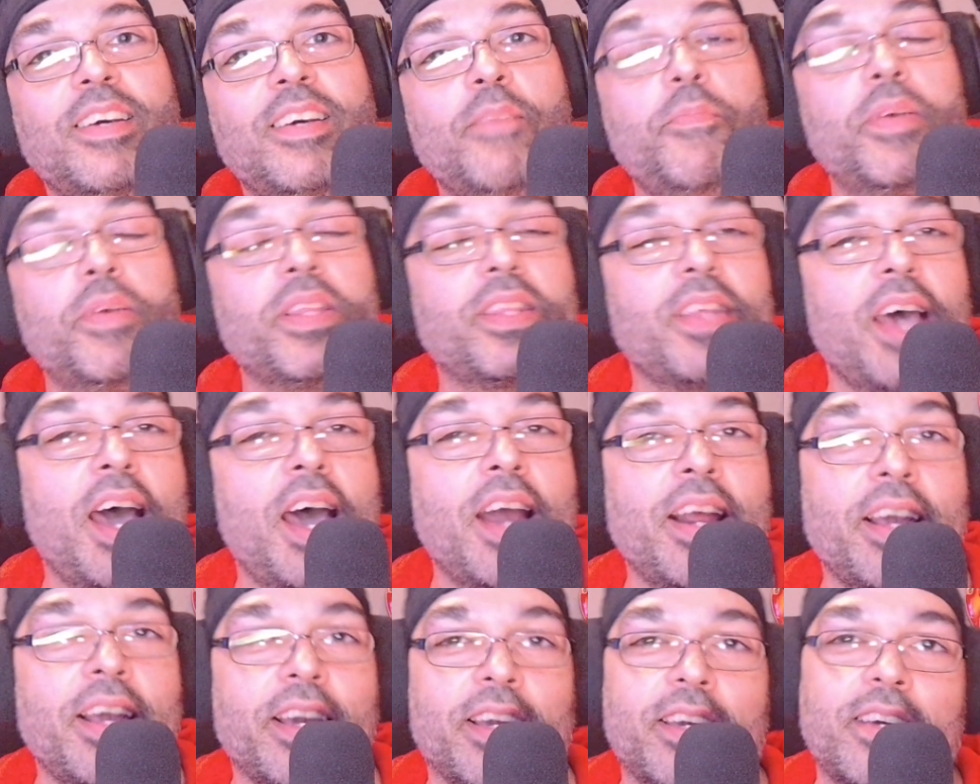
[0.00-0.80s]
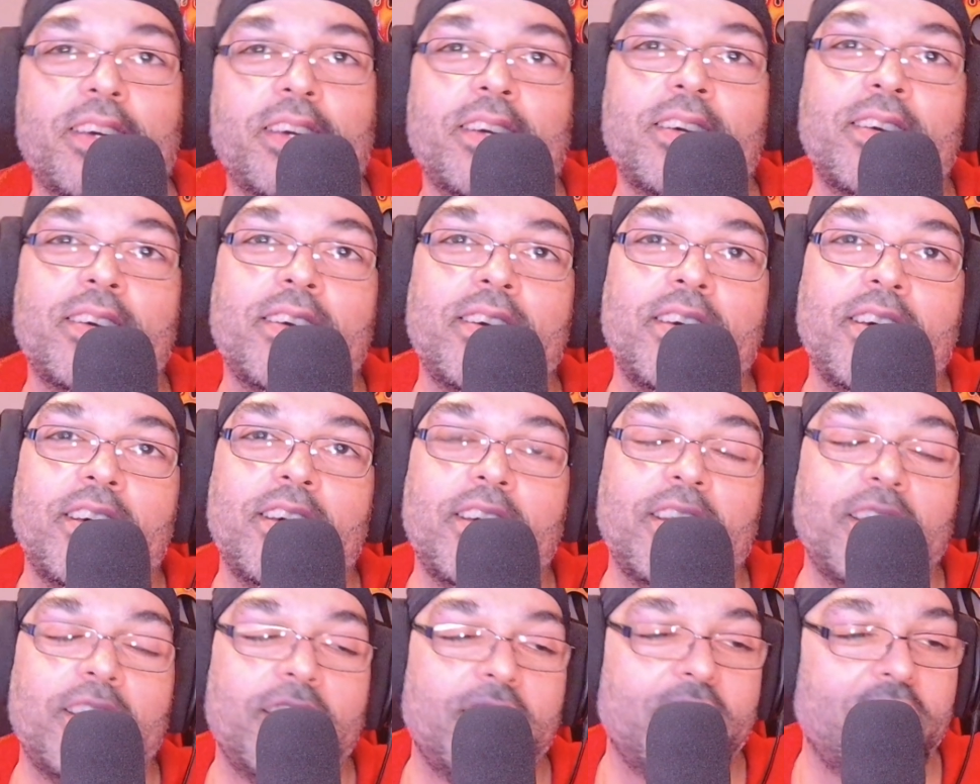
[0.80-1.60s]
Pathetic.
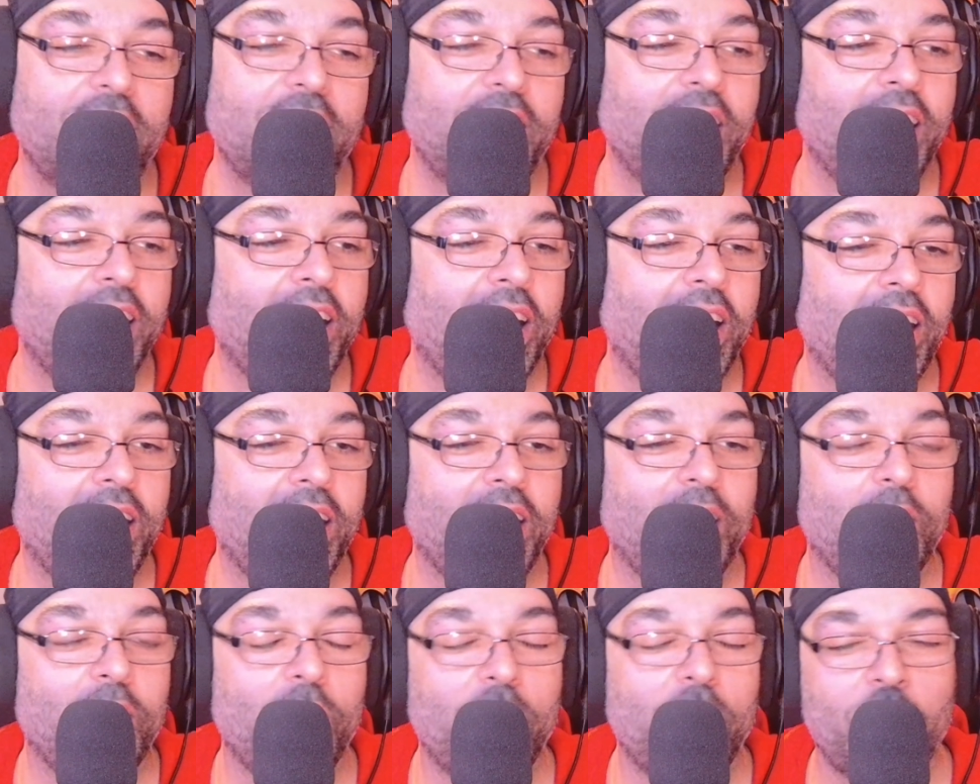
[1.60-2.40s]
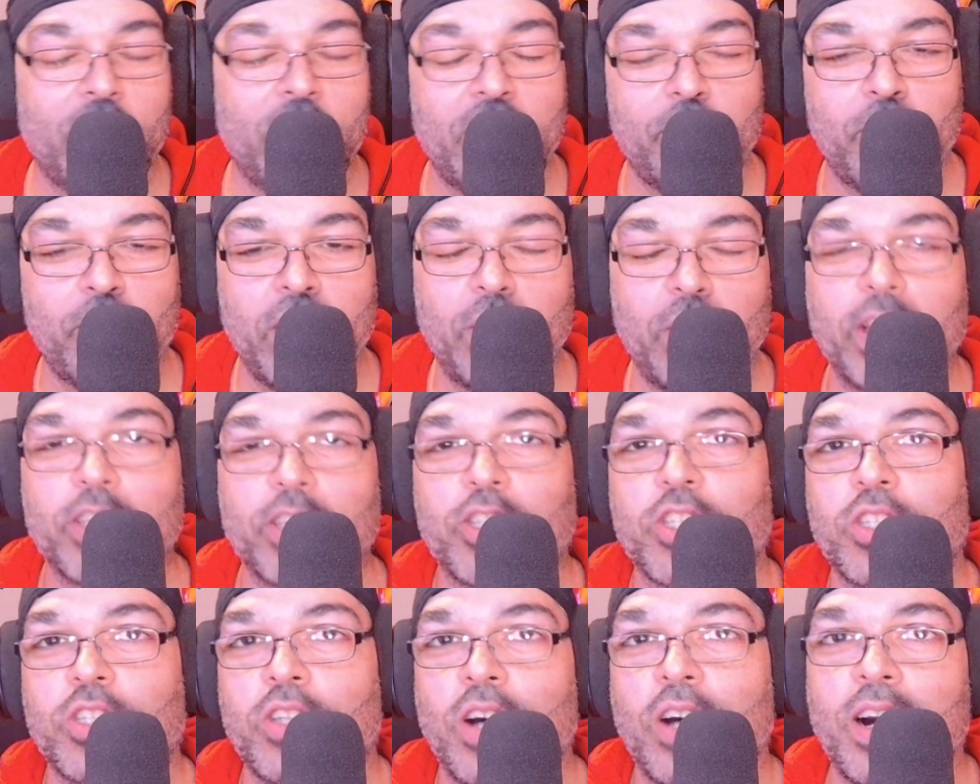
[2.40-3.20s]
Where do I
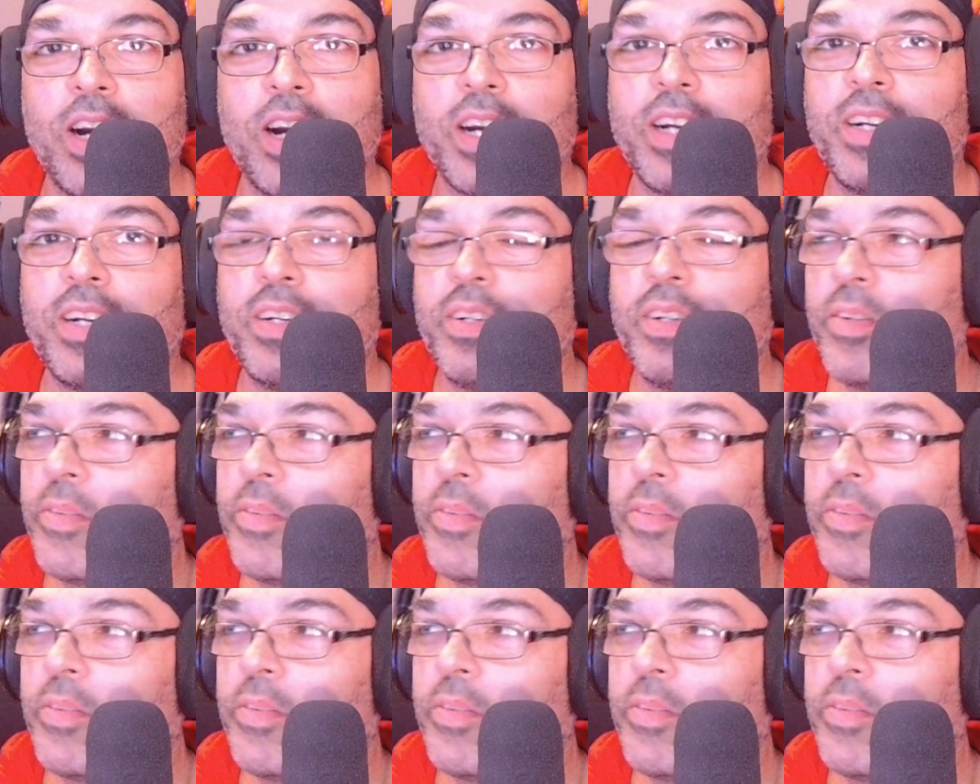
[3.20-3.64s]
start?